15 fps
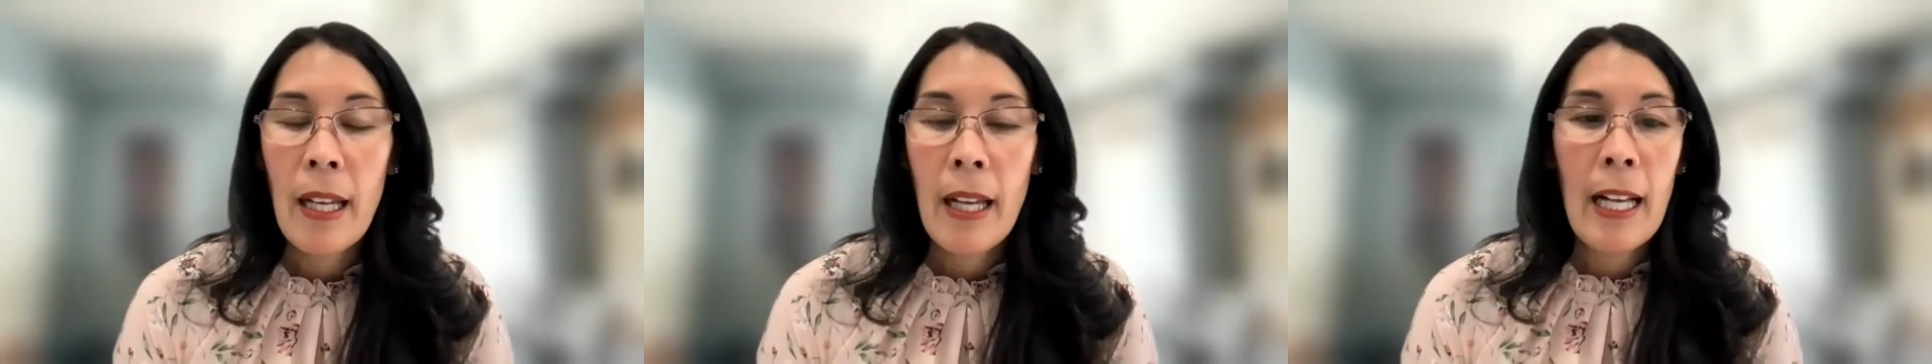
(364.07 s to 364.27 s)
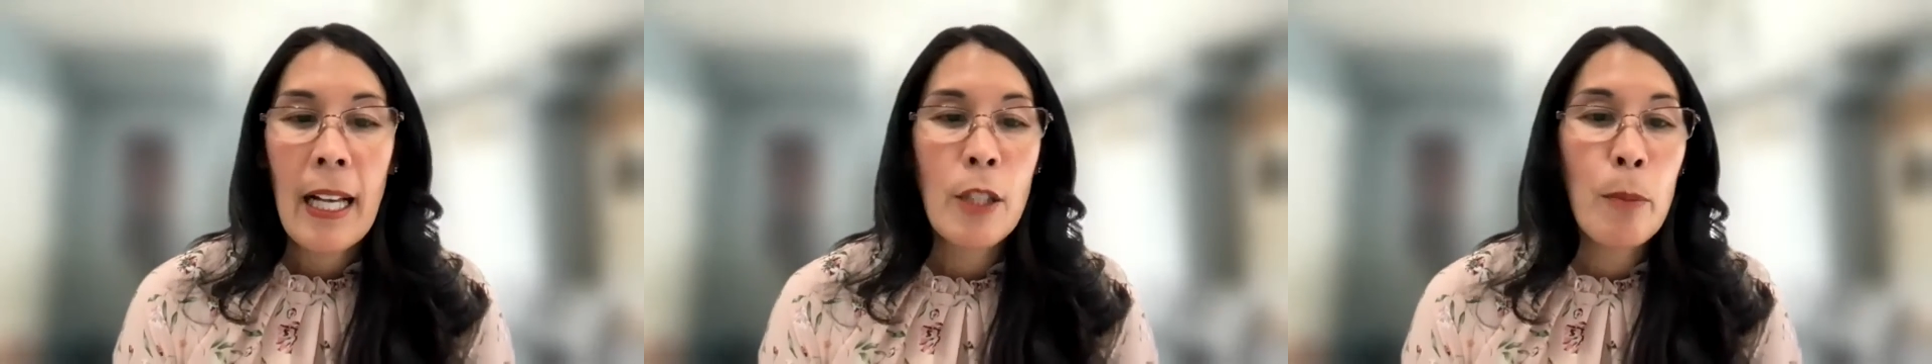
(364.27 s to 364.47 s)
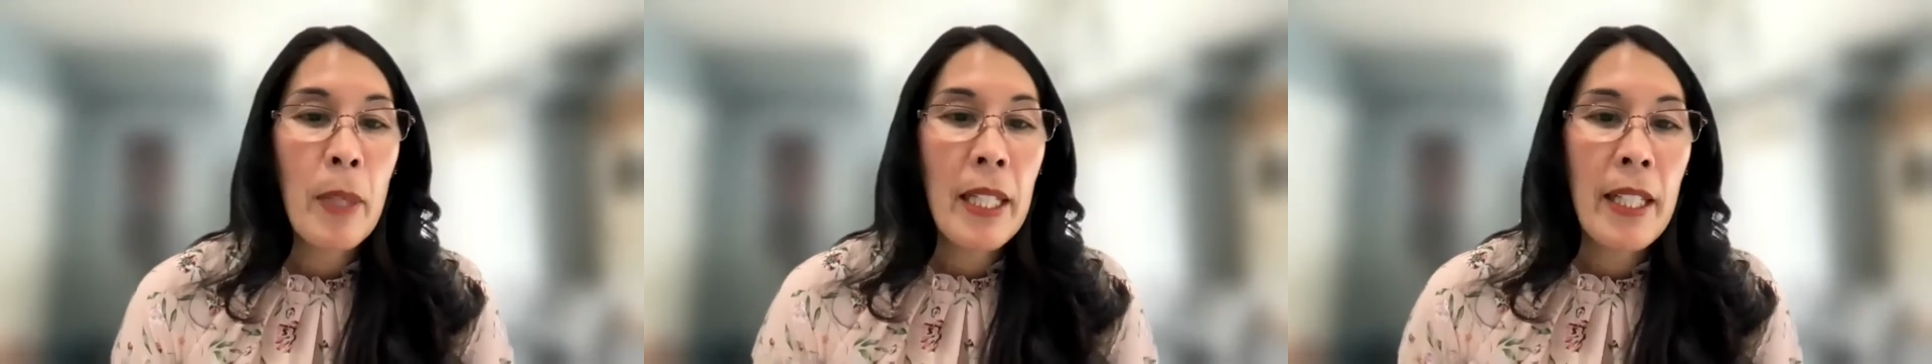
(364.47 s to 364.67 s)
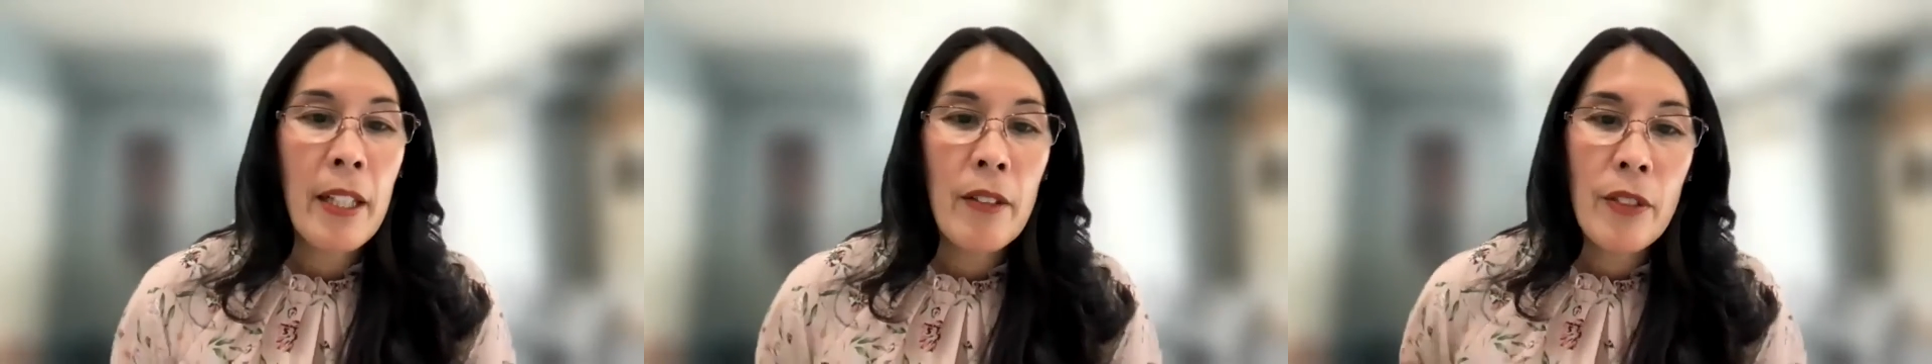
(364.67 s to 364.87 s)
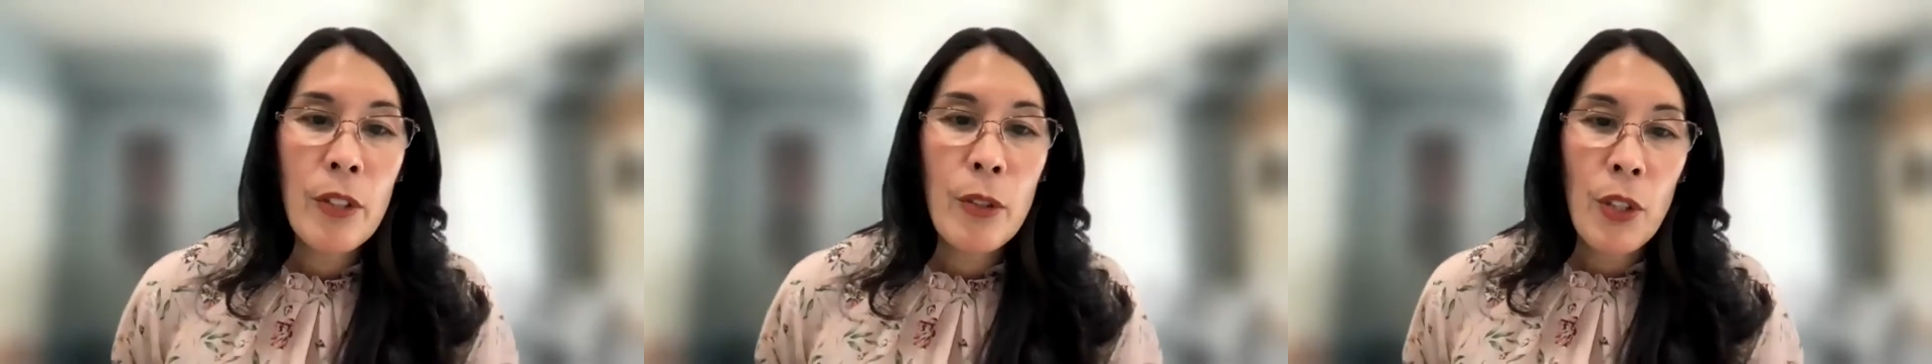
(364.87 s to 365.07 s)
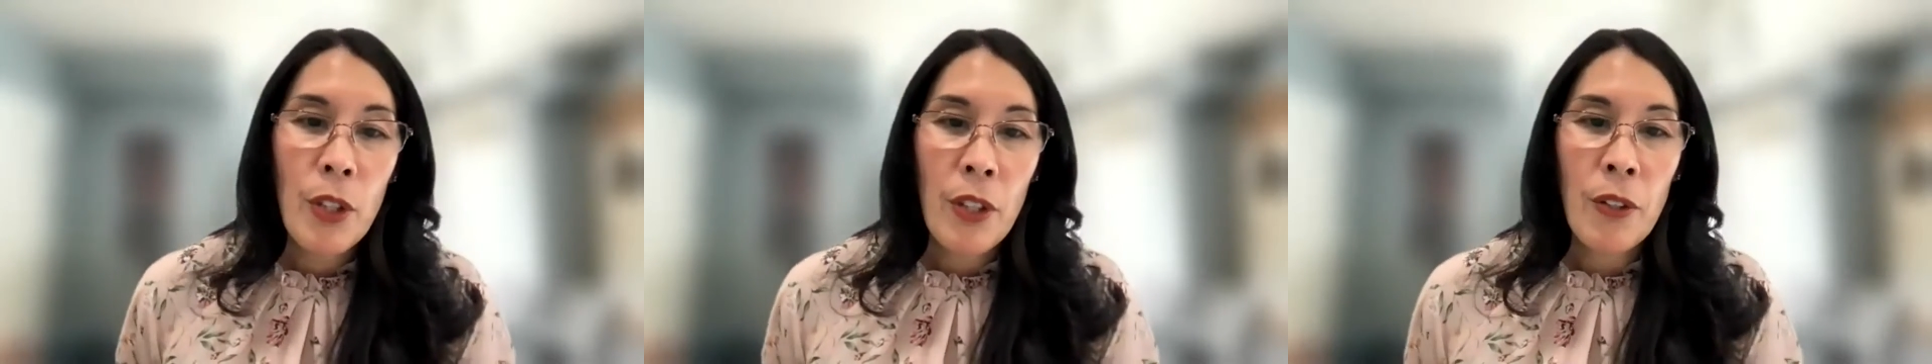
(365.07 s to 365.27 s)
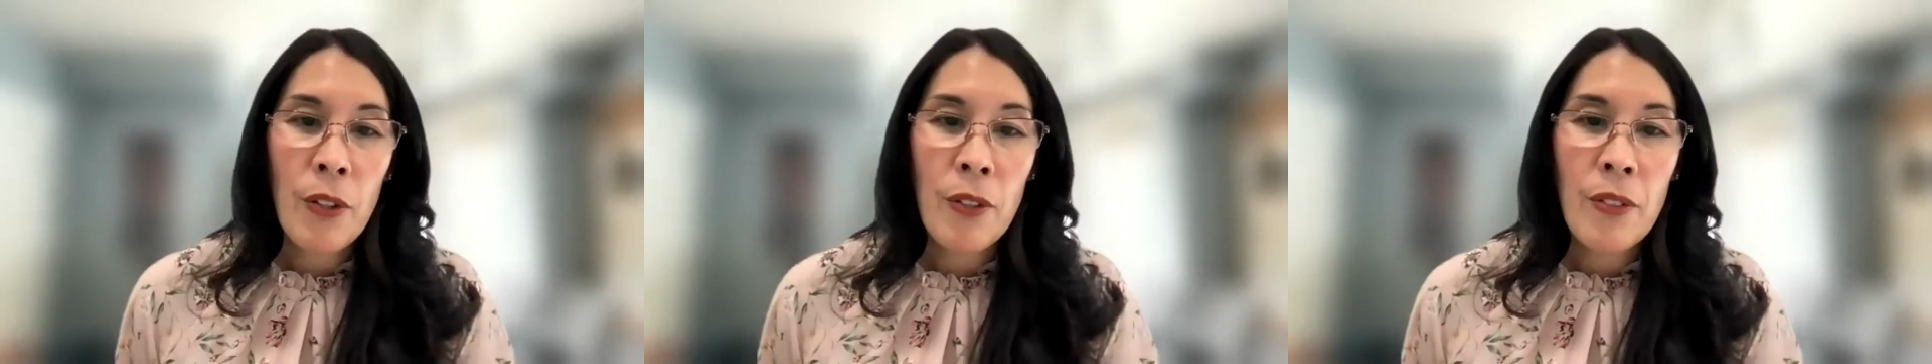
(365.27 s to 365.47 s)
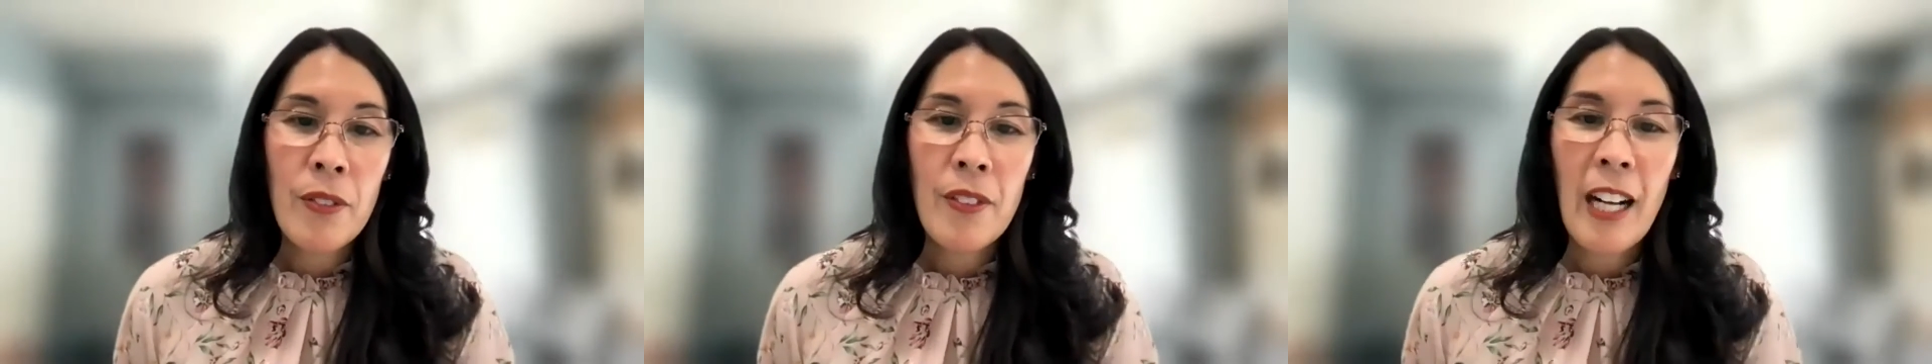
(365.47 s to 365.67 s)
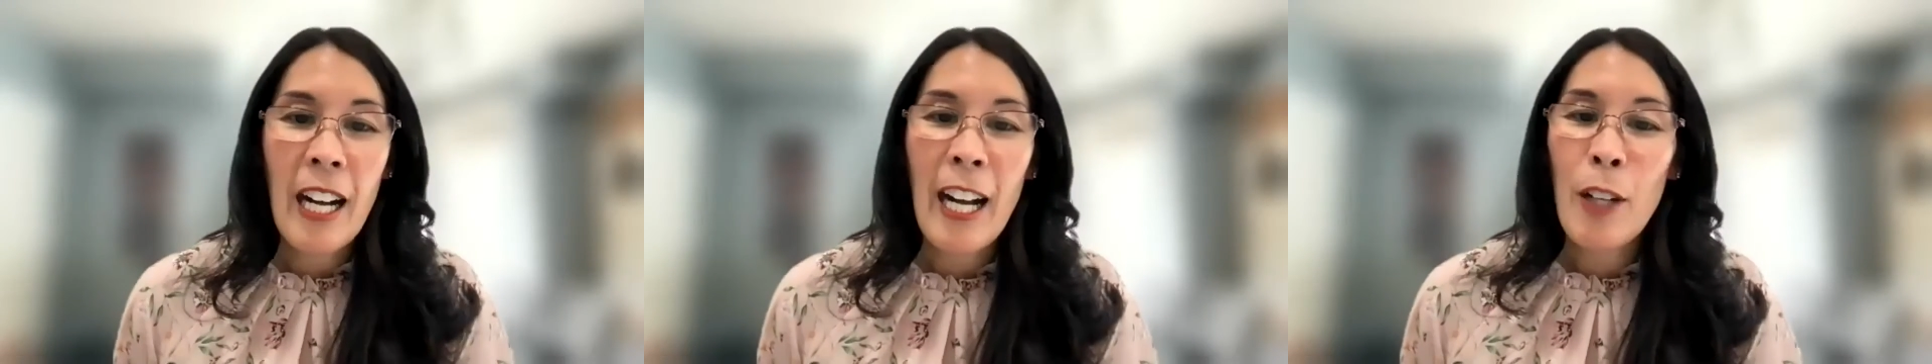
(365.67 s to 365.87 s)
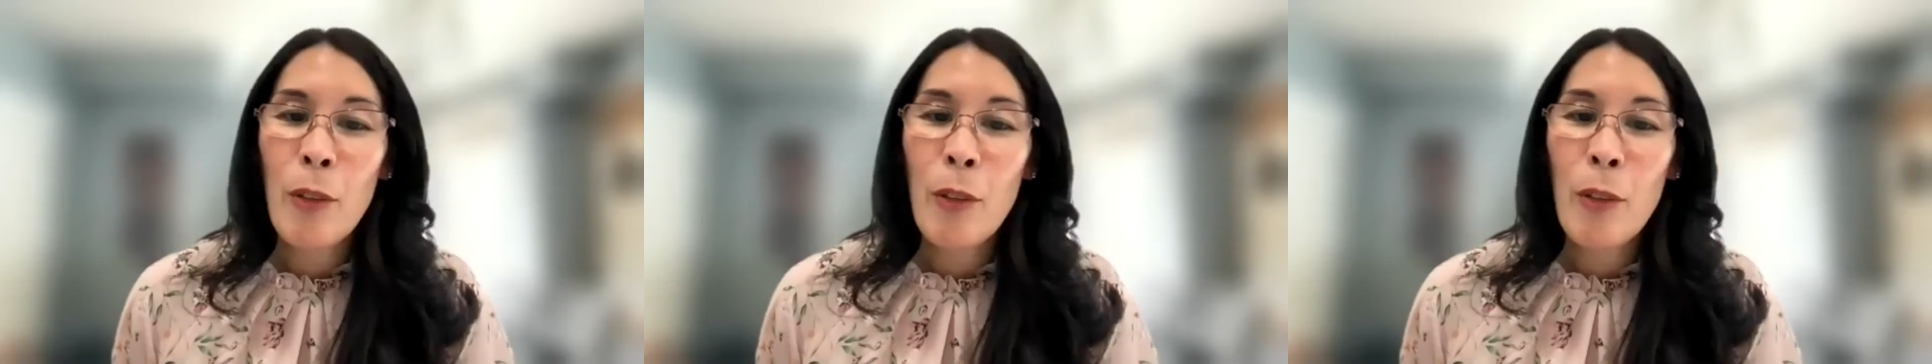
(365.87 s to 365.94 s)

As many of you know, I